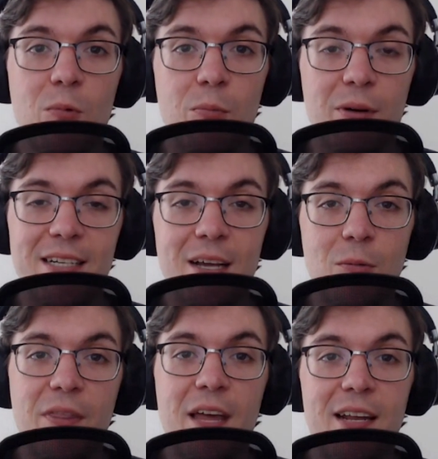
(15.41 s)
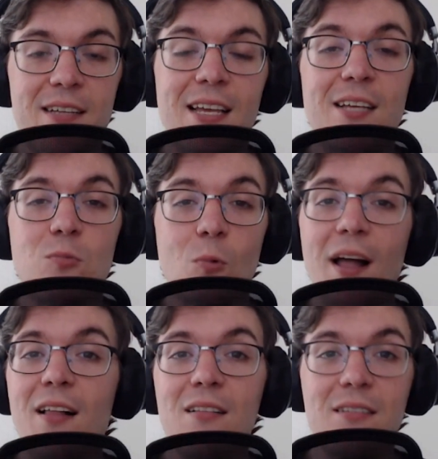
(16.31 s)
We'll break down what that is, as
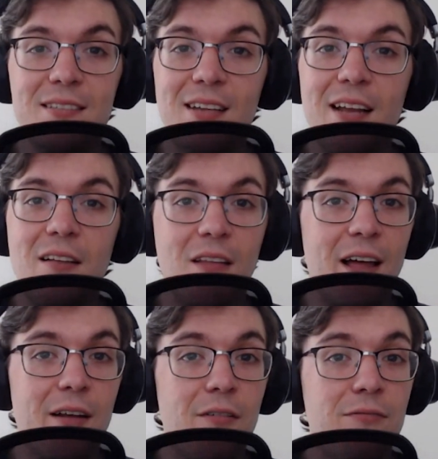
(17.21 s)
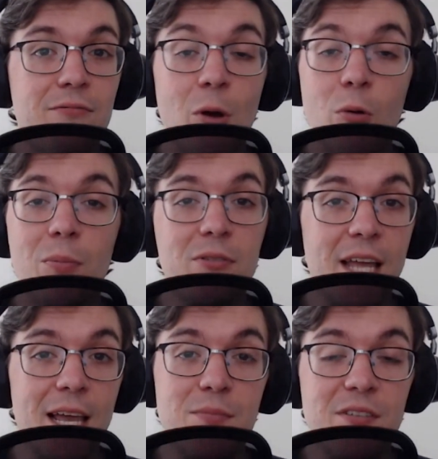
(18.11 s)
well as signed a lot of notable
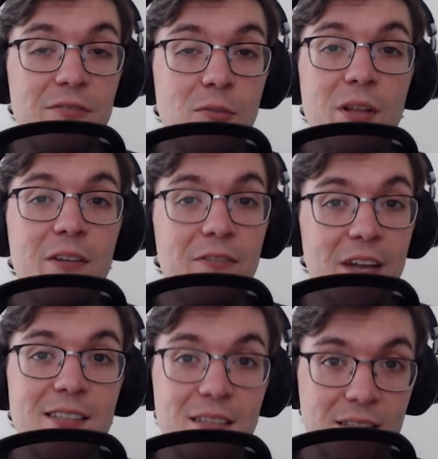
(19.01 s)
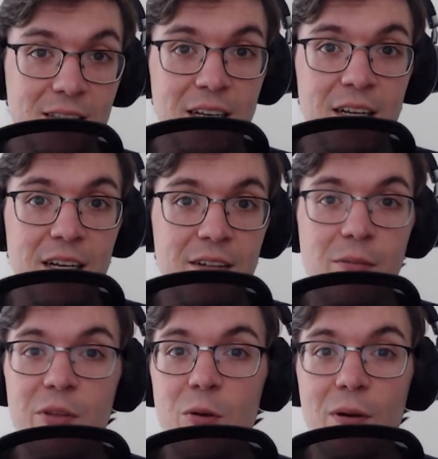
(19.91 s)
names and familiar faces
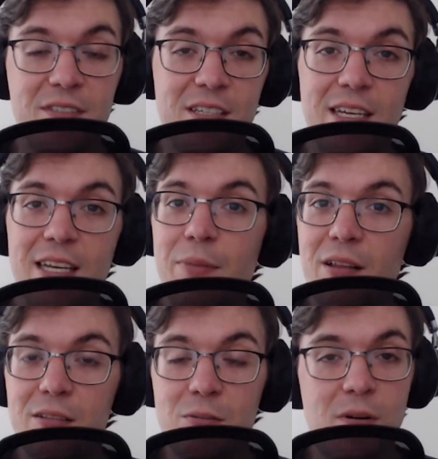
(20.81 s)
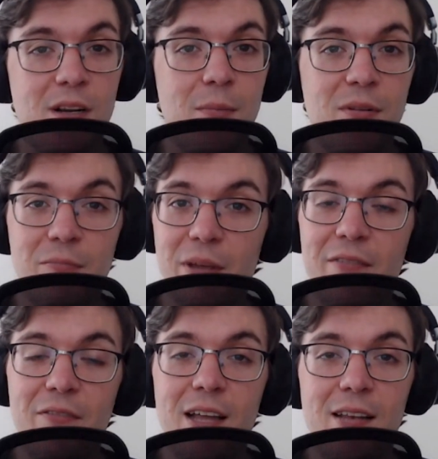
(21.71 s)
from the UFC, Bellator, a couple of
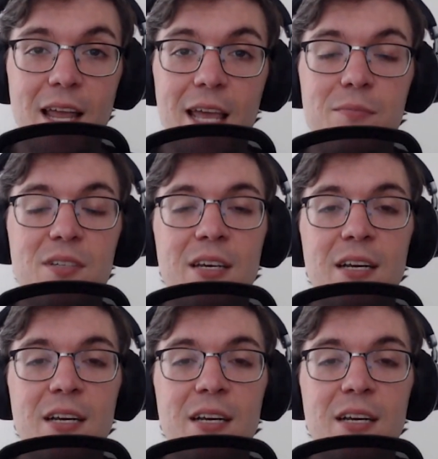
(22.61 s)
big vet names.